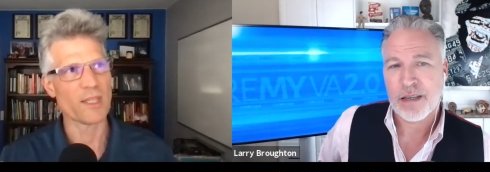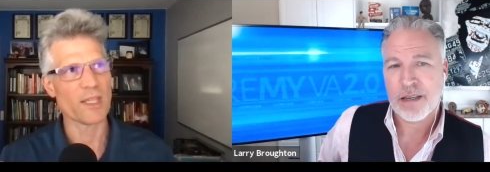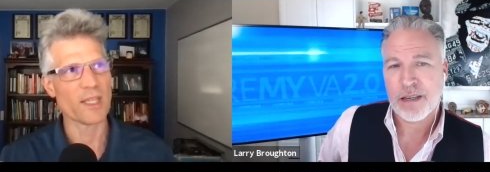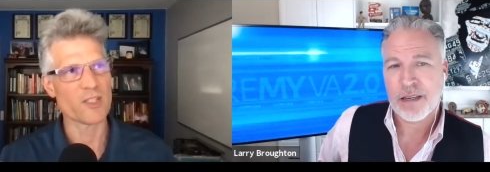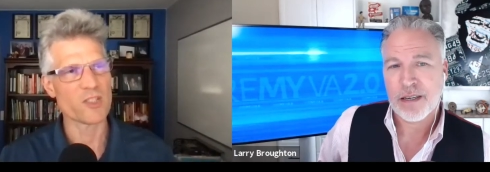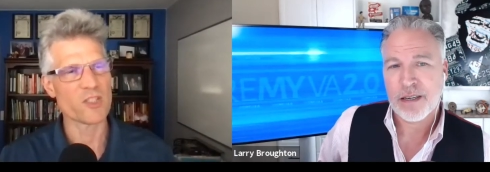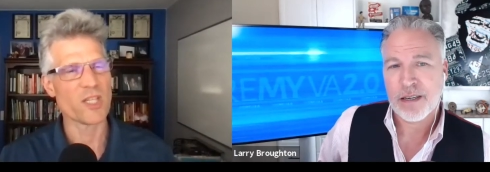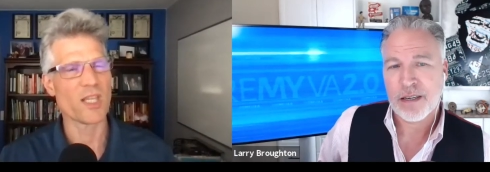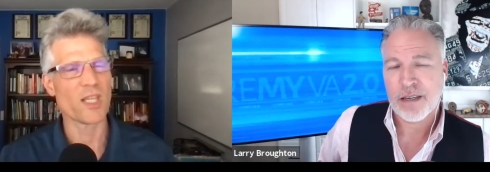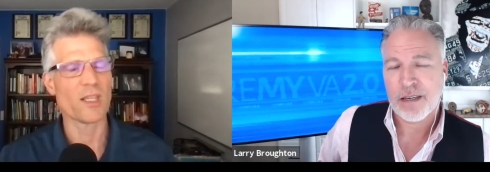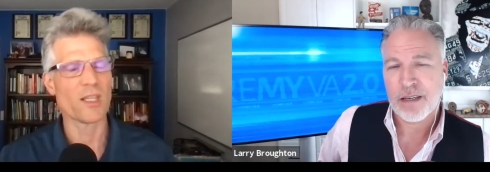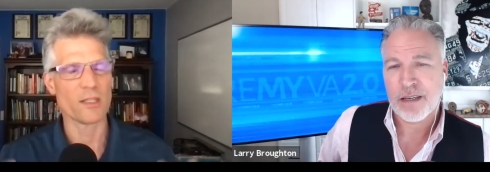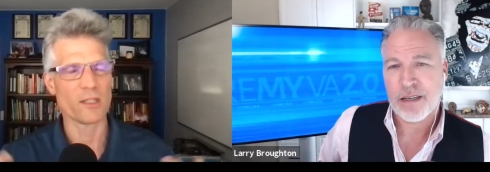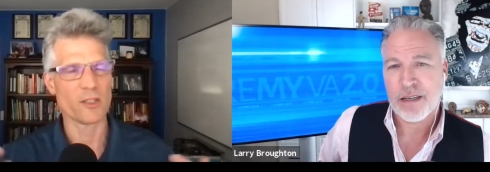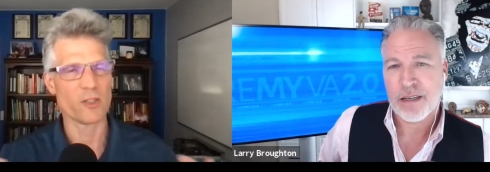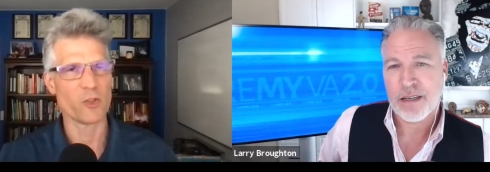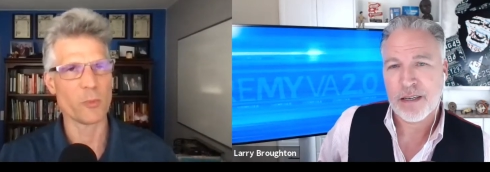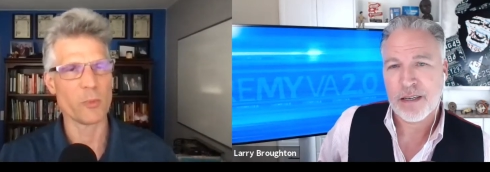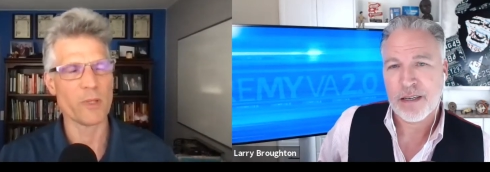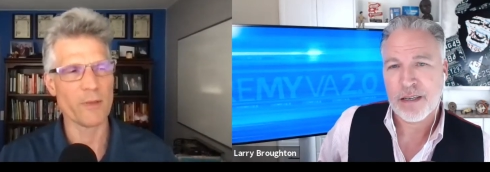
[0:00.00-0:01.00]
Speaker 1: things, taking a
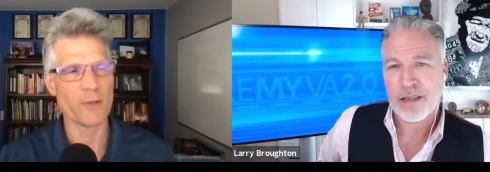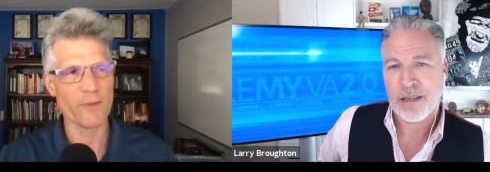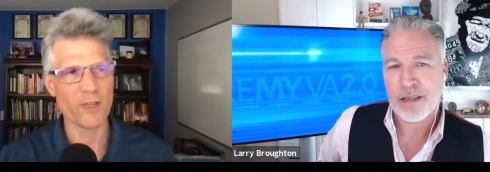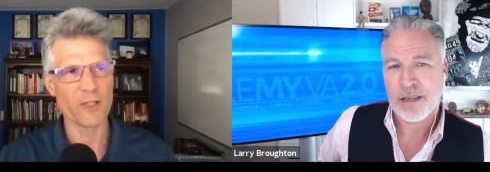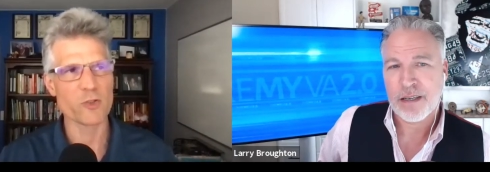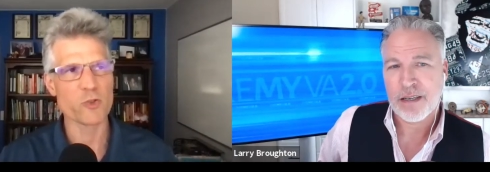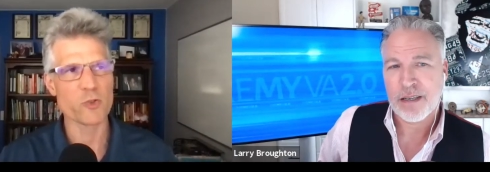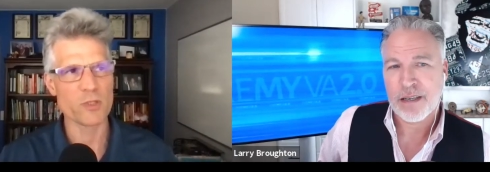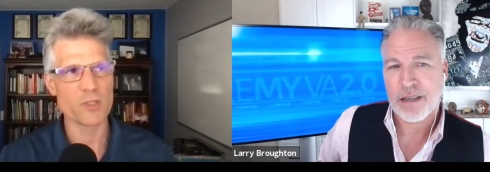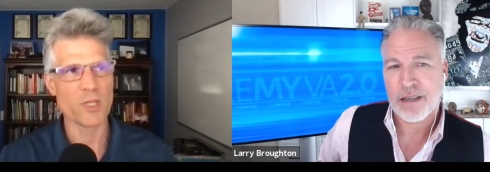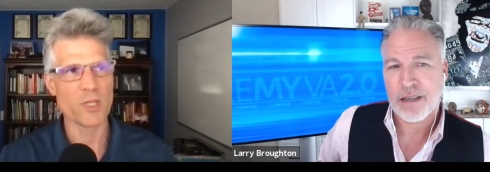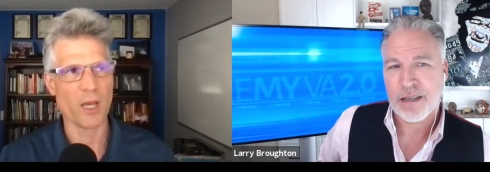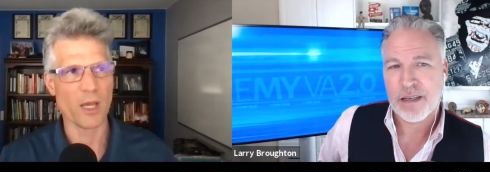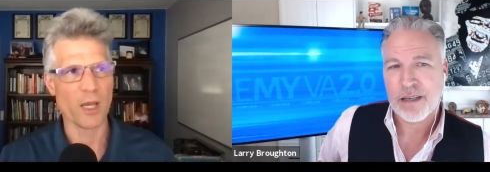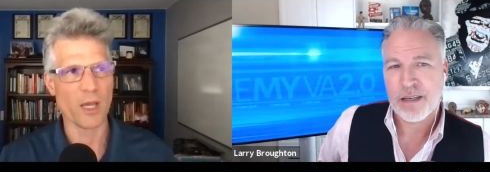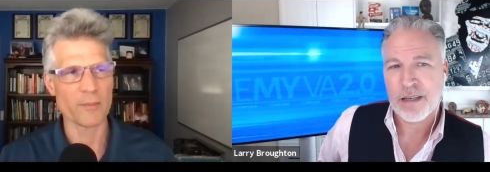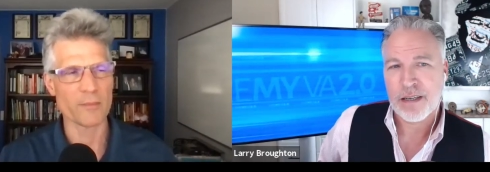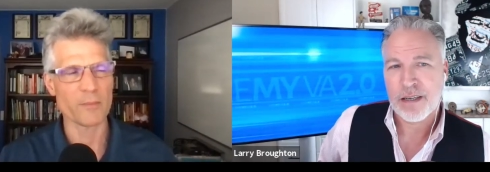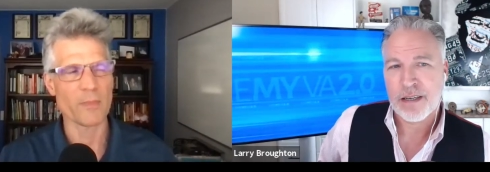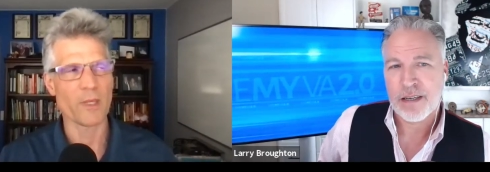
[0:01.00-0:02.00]
little bit of extra
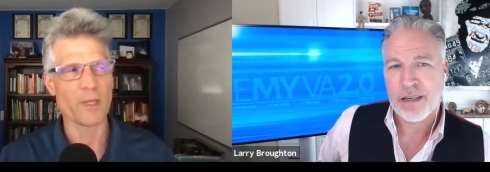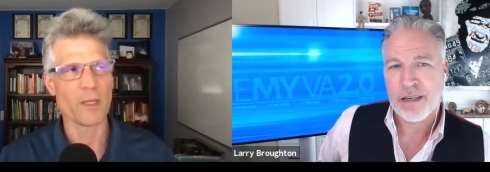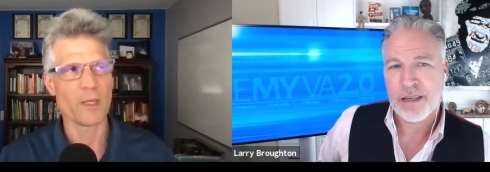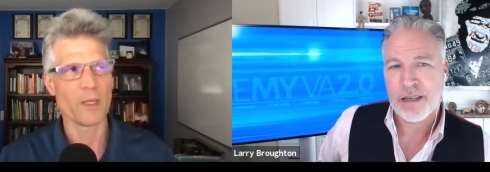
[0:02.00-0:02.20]
time,